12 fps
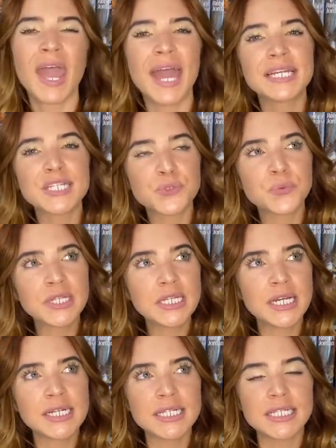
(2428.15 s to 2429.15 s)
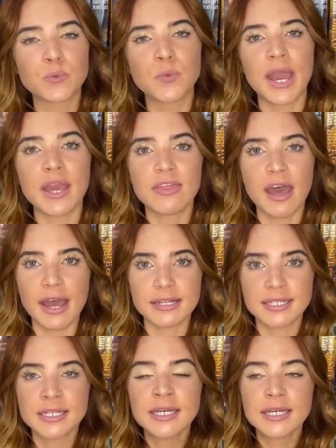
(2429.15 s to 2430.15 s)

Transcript: And it's really nice the way that